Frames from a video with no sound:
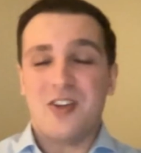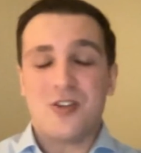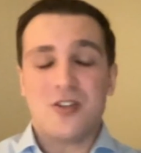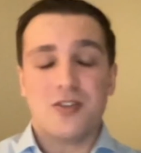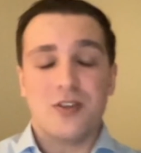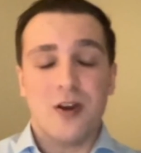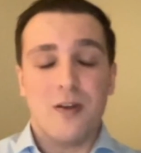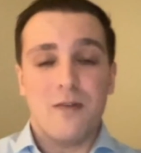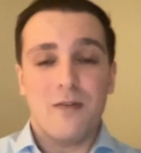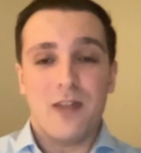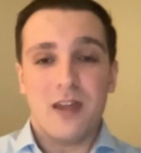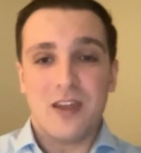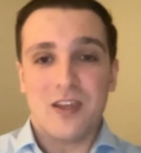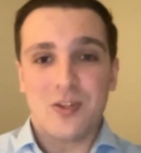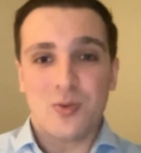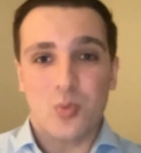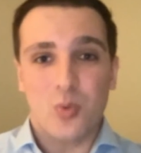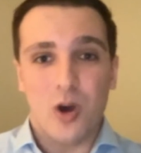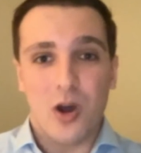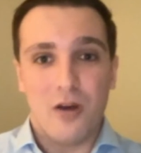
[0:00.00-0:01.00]
just don't think
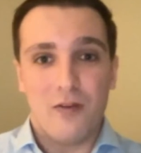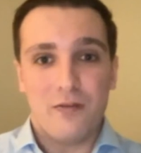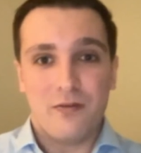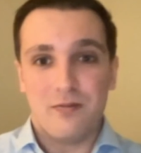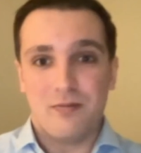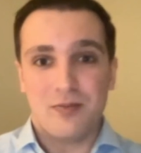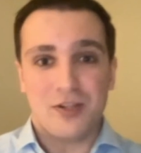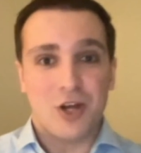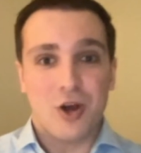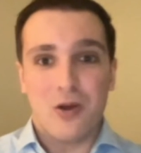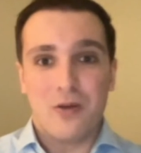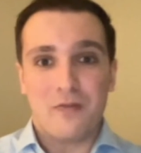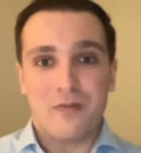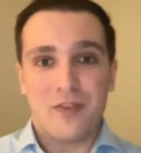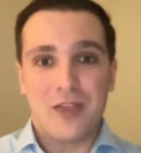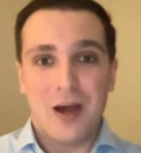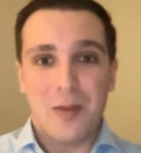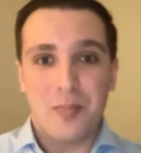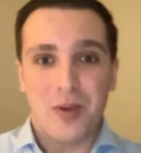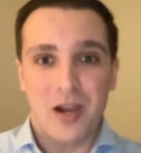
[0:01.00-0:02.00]
it's worth going
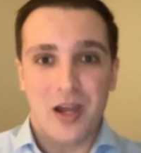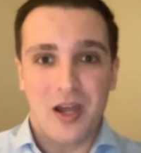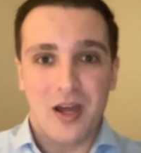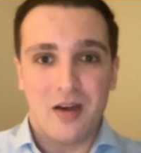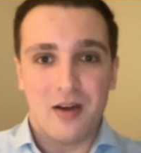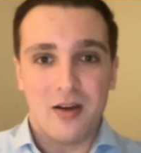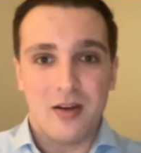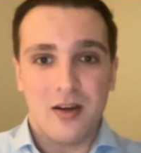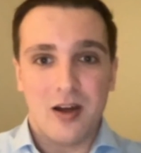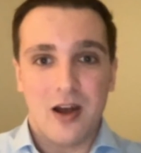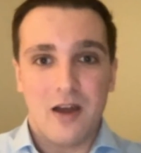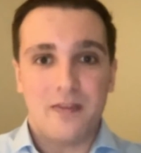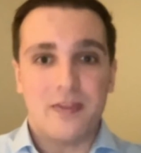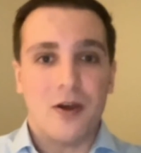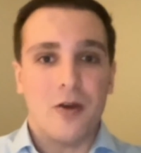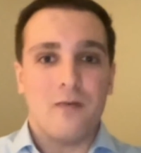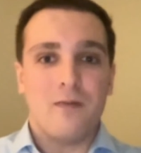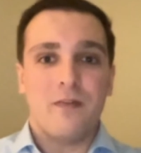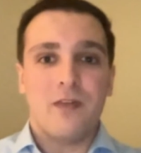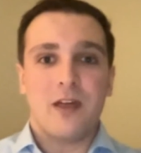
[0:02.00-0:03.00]
for that player. I
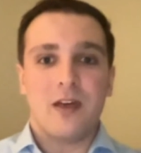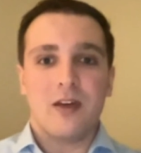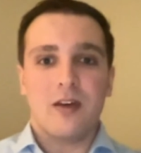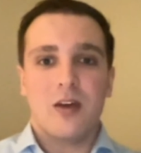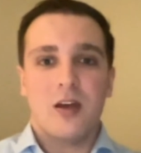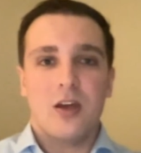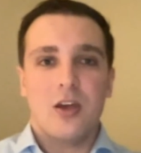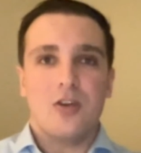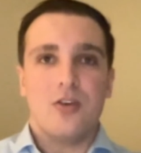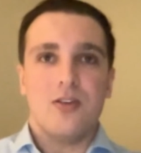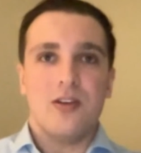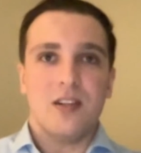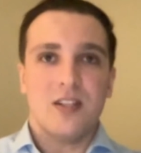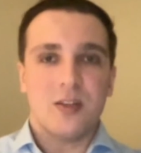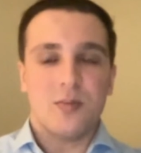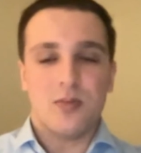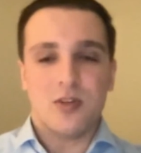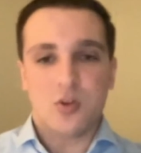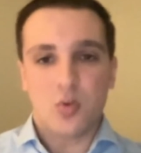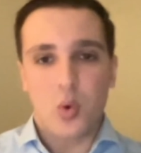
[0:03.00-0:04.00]
don't think you need
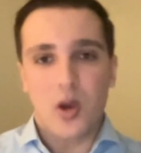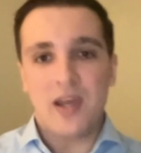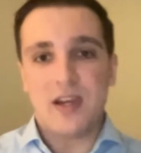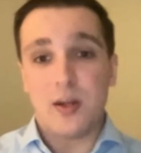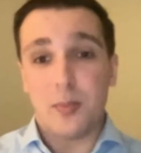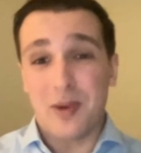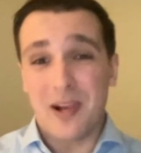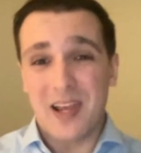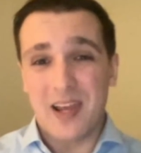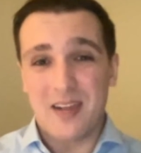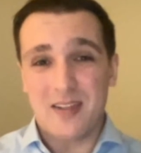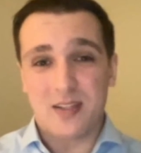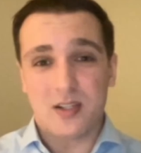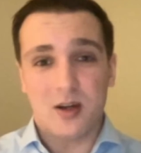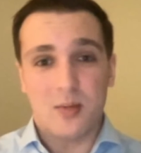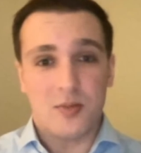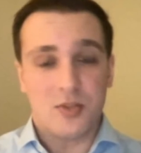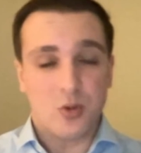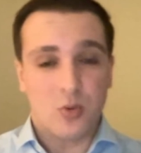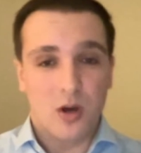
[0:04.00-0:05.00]
to persuade a player to
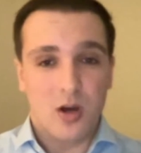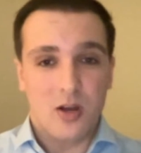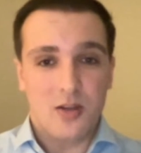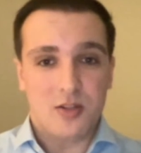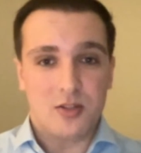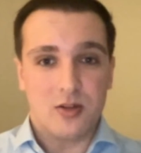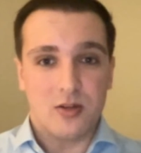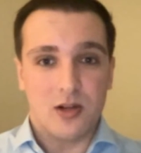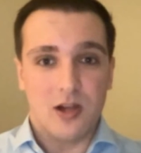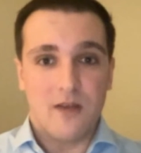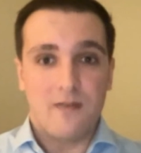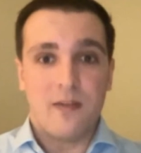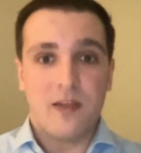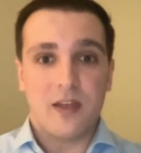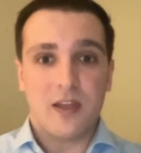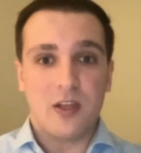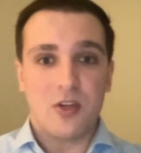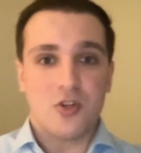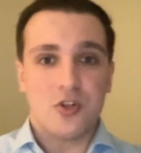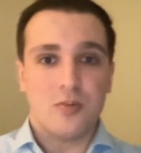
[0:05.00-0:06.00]
come to Arsenal. I
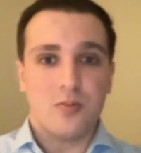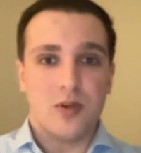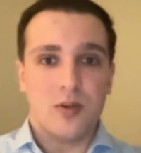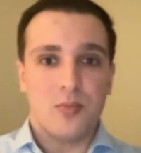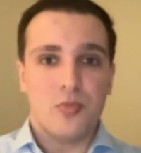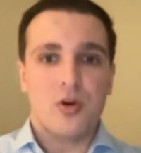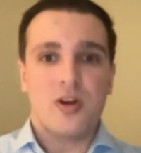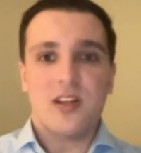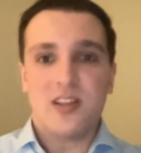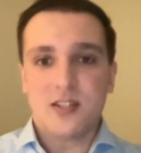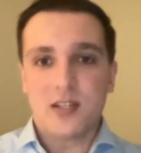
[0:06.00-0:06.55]
think it should be pretty